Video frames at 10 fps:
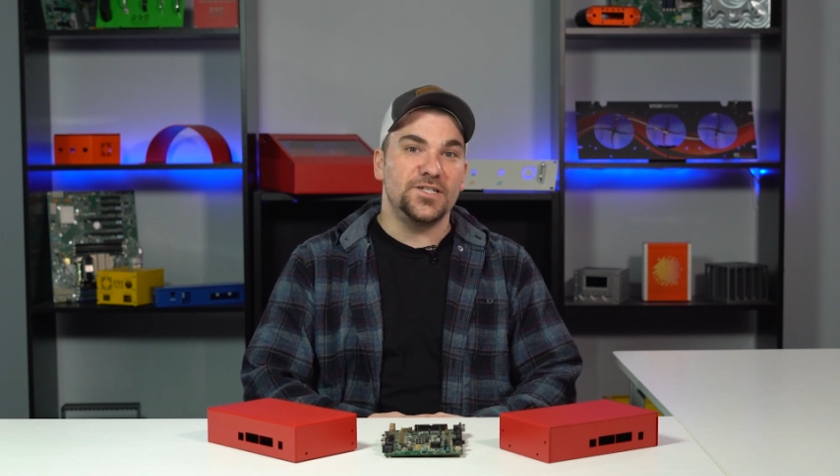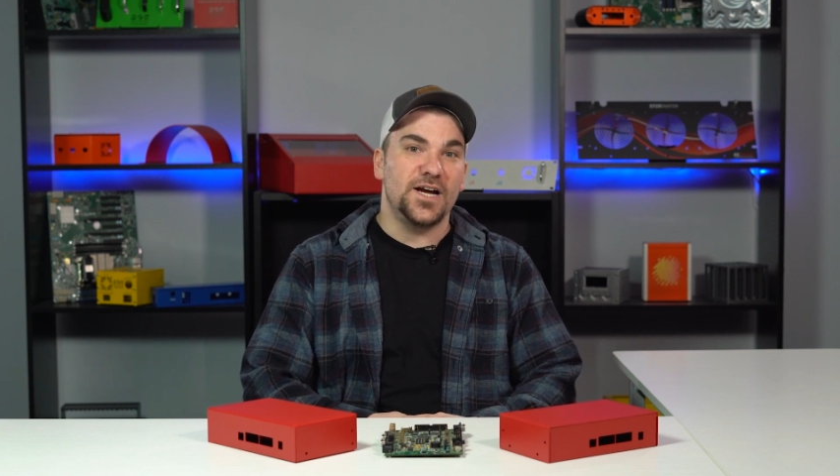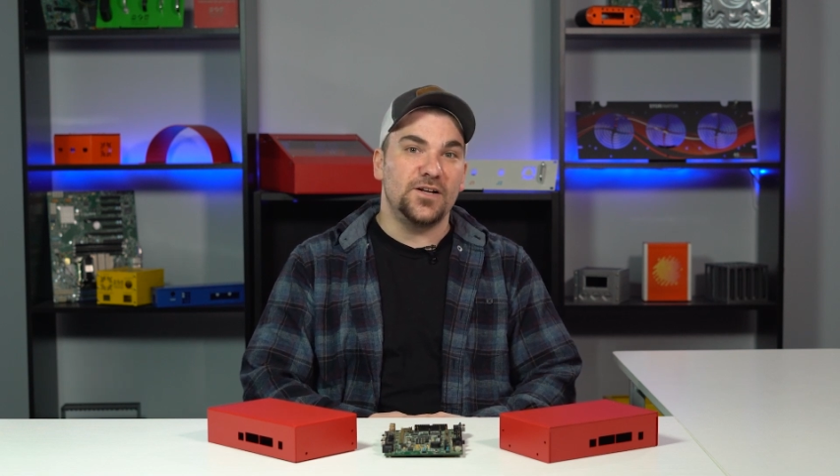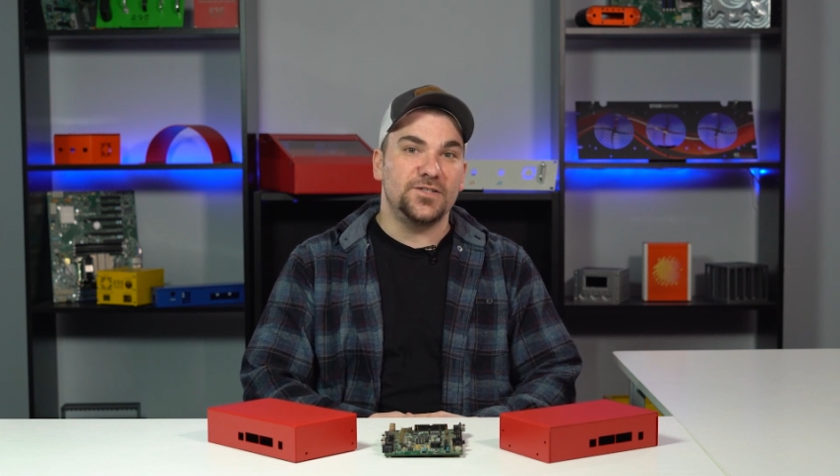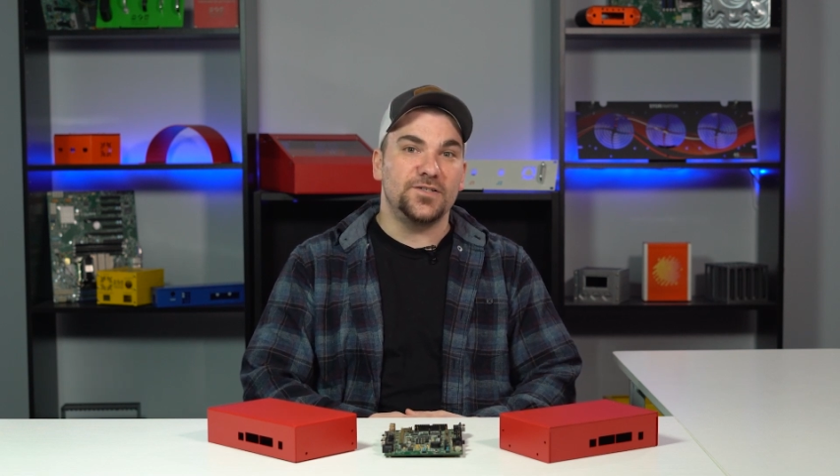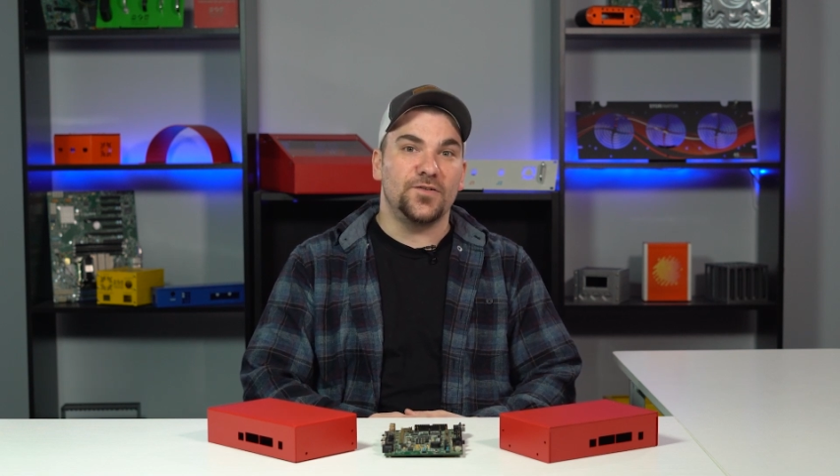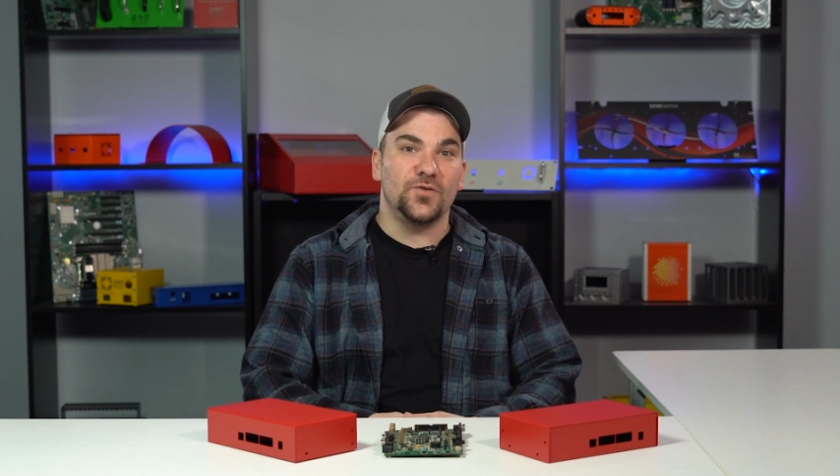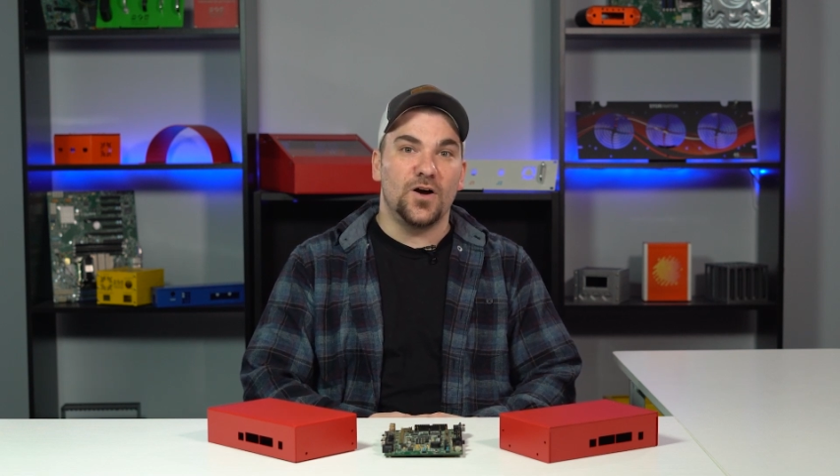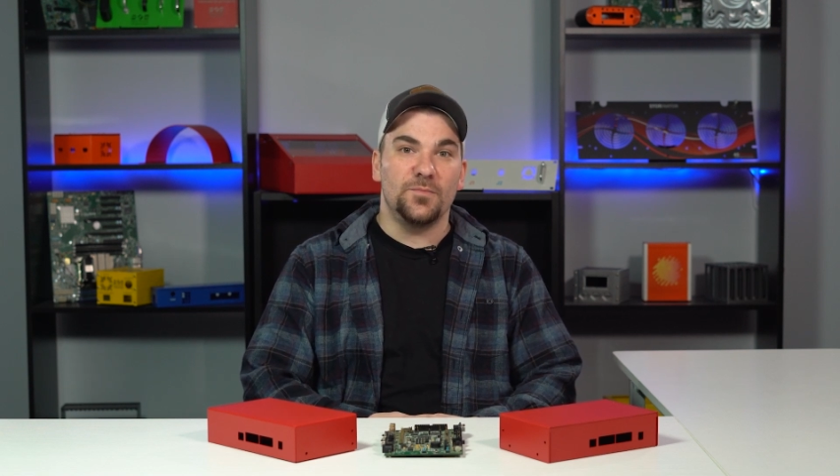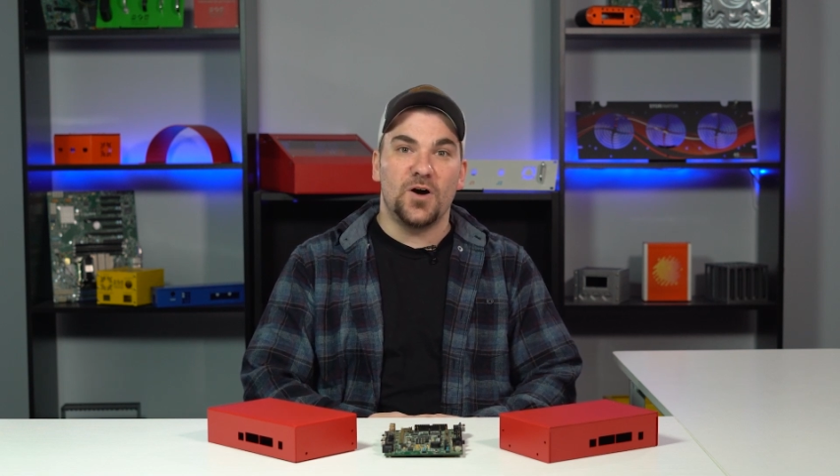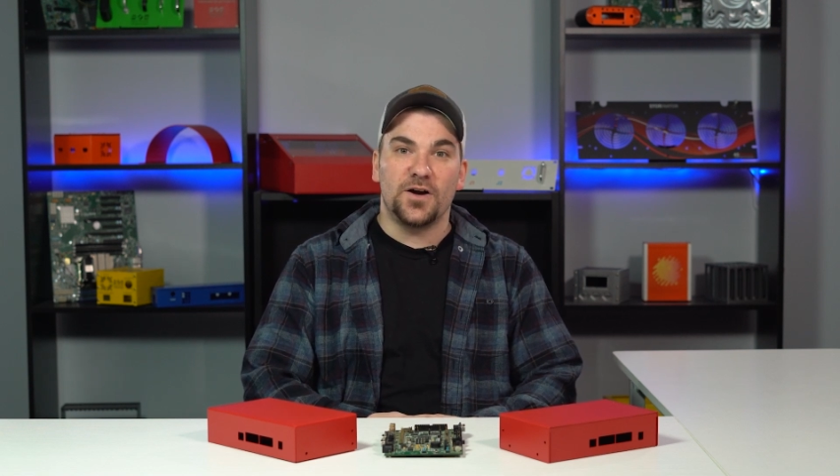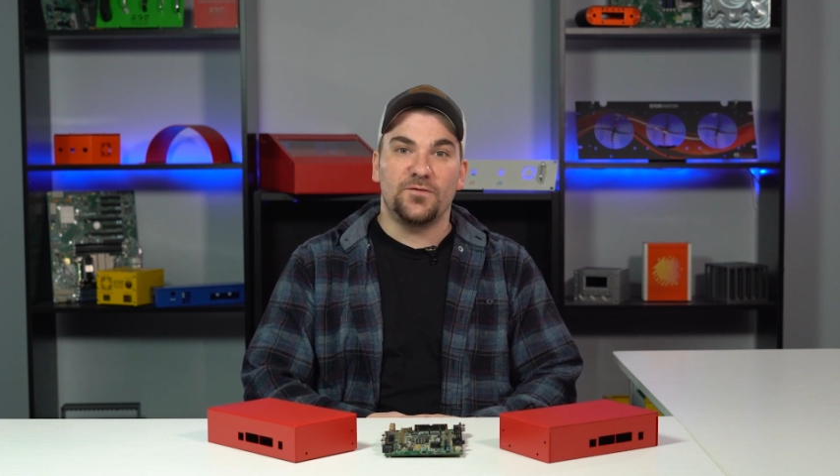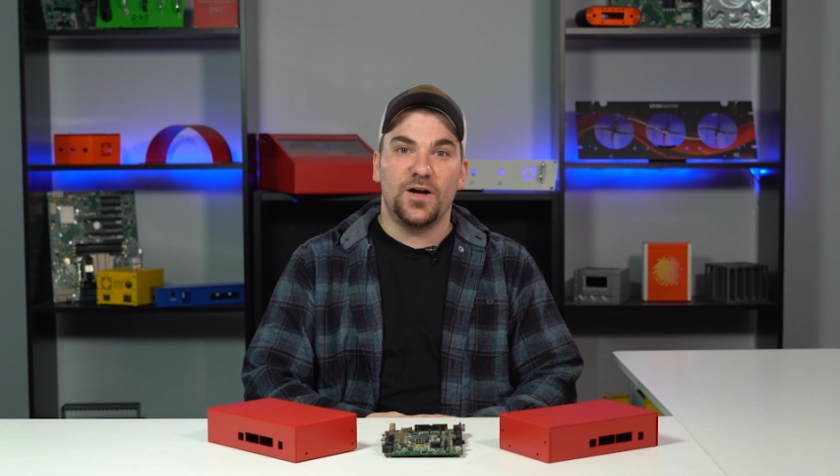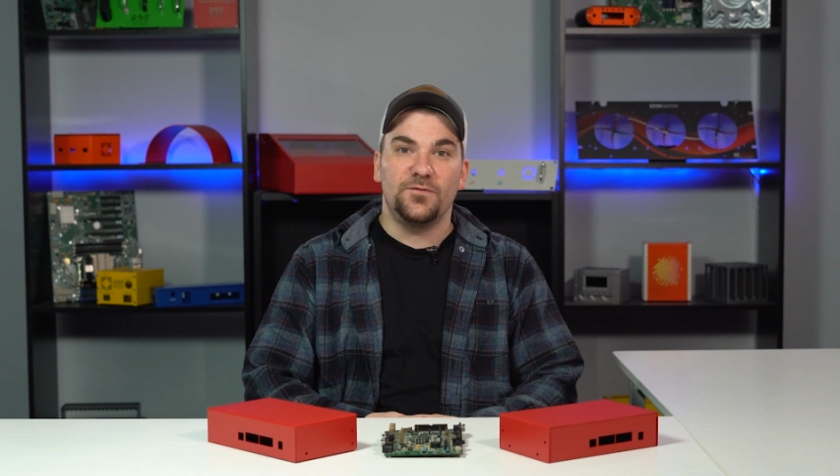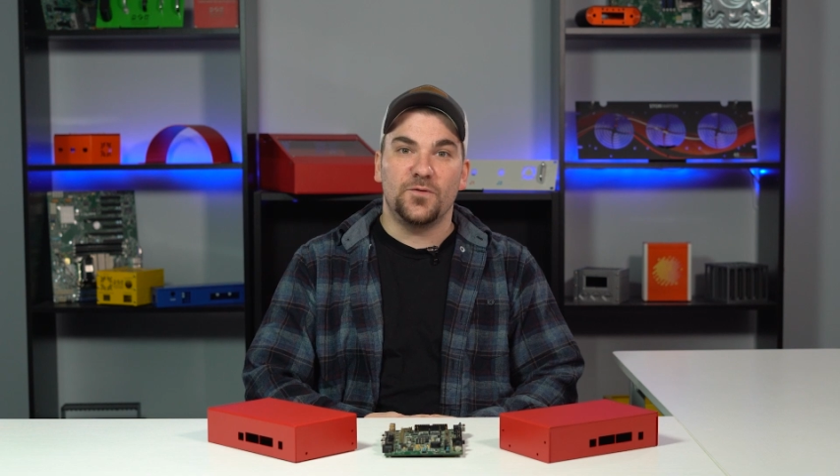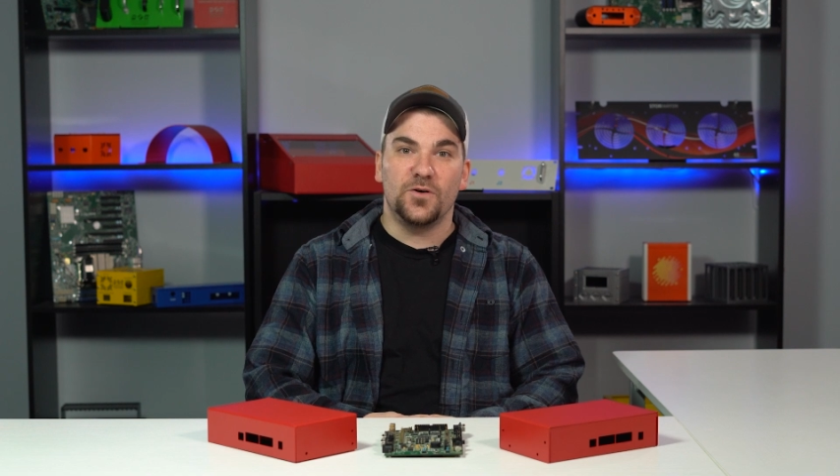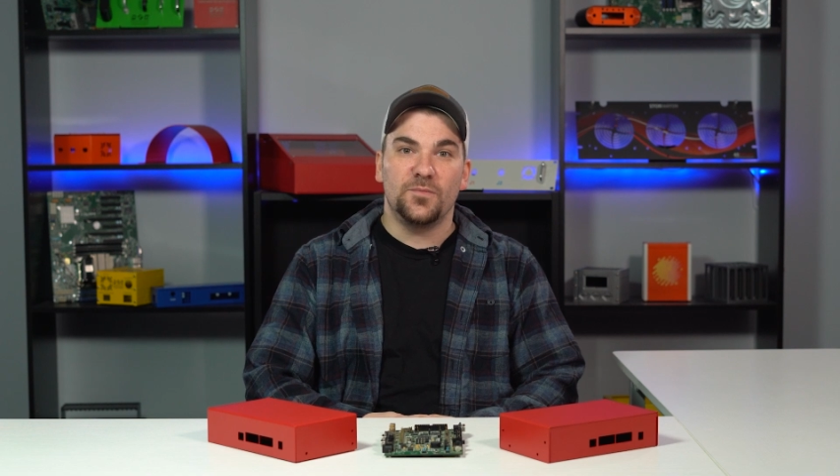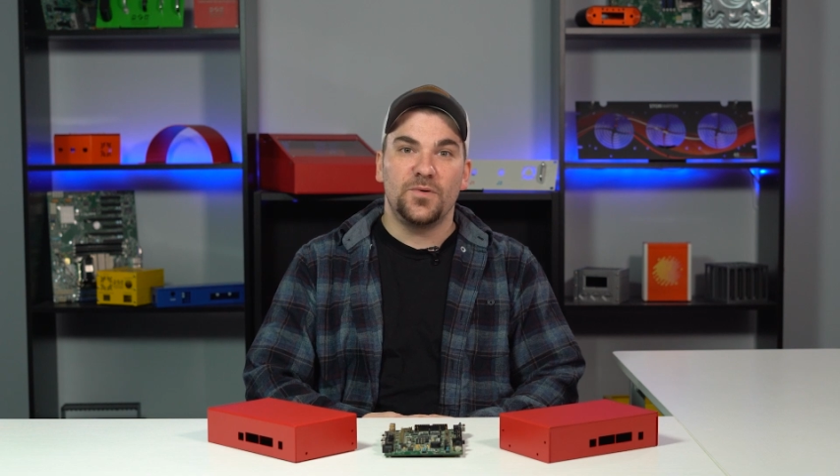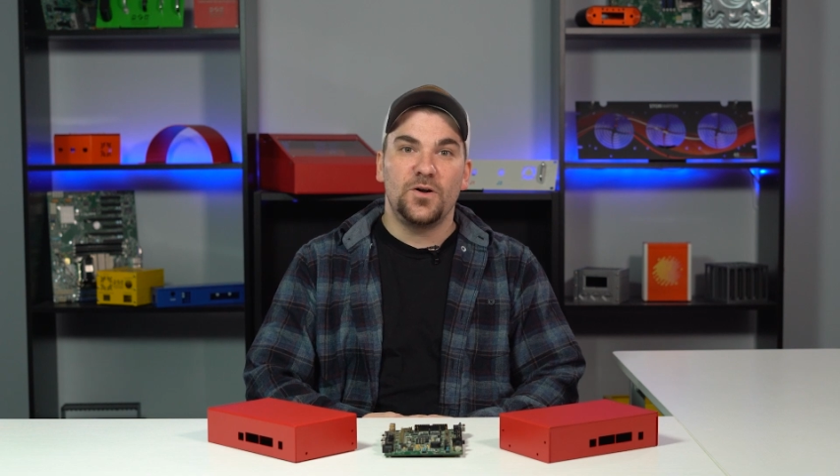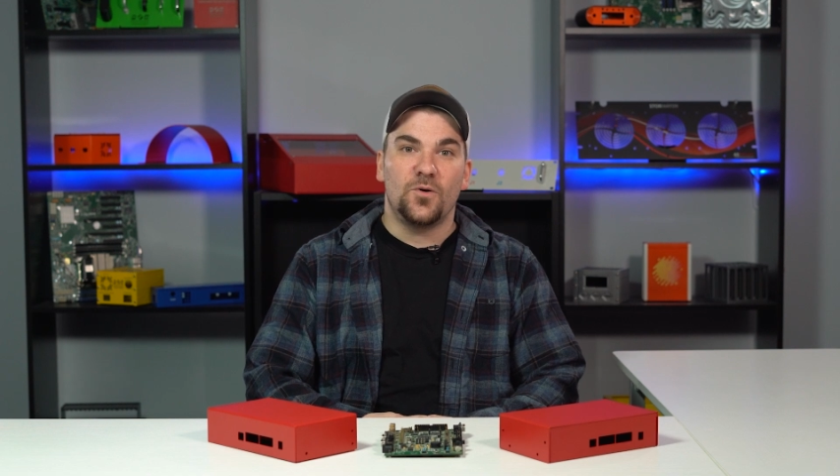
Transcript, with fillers: challenges in their unmodified form,